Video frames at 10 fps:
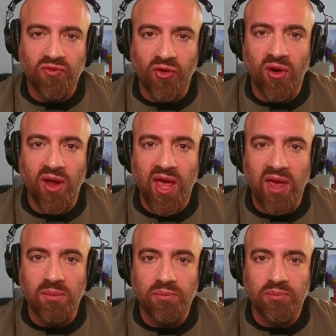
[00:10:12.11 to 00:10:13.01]
for
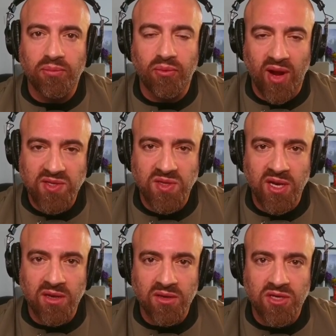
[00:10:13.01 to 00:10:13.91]
a
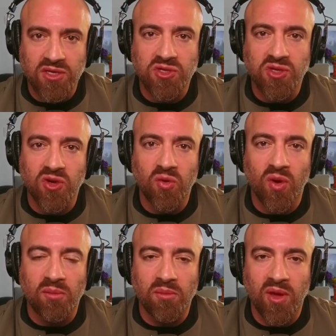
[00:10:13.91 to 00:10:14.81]
president to
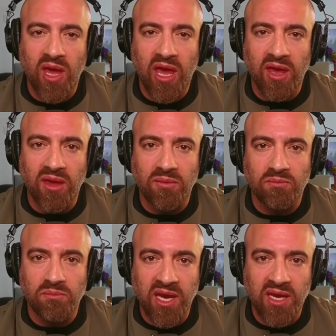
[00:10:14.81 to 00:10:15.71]
sue a
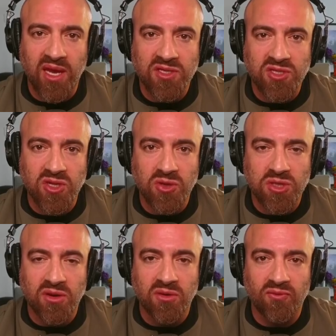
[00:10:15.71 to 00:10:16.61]
media
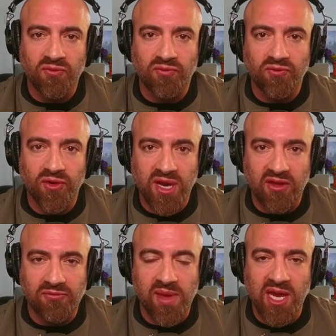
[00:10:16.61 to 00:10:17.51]
institution for
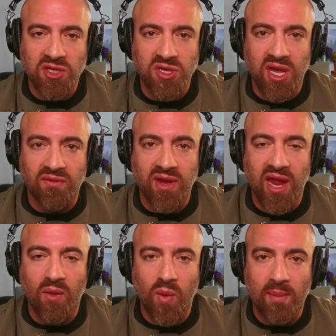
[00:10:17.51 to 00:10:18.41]
defamation, given
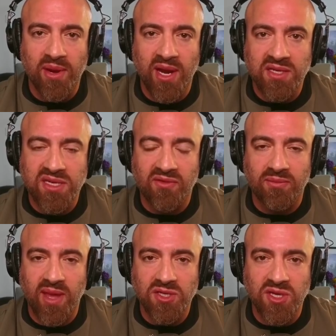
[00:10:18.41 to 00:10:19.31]
how weaponized
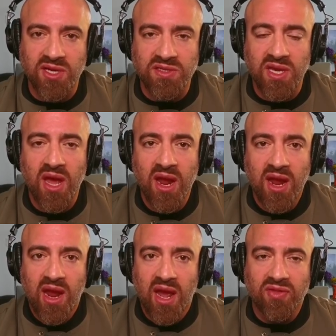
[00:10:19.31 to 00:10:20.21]
defamation is.
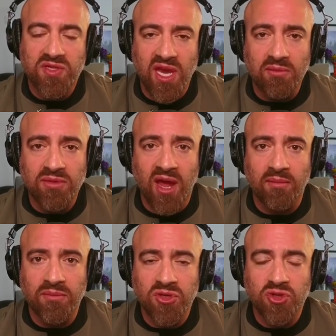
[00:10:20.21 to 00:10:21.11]
At the same
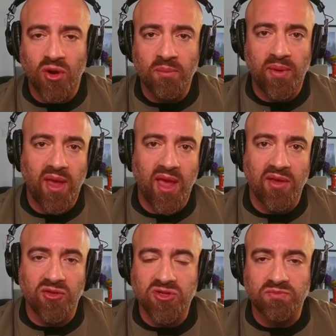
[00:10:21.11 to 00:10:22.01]
time,
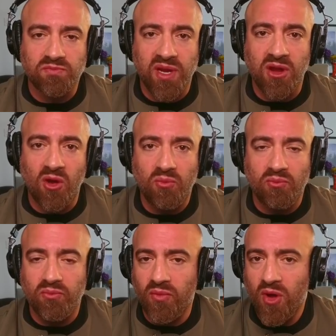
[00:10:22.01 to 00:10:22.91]
there's been no